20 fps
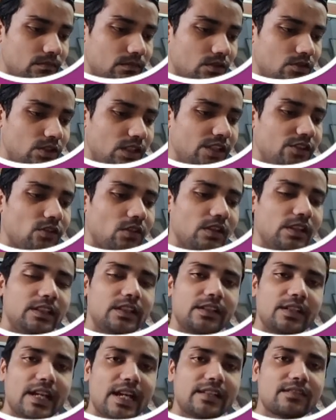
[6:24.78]
change only the
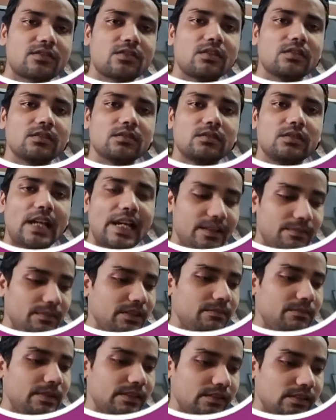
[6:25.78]
text on those
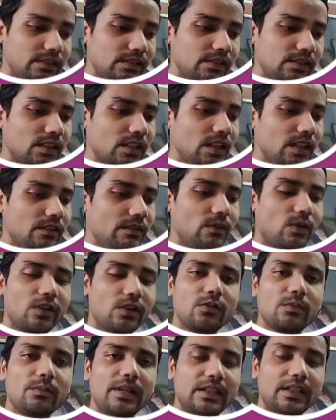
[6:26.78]
dynamic basis. We wanted
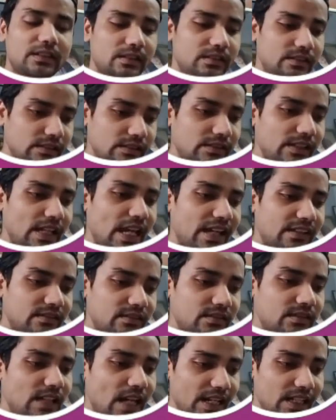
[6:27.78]
to make this
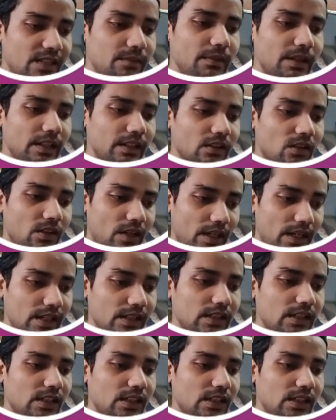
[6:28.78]
text dynamic. Okay,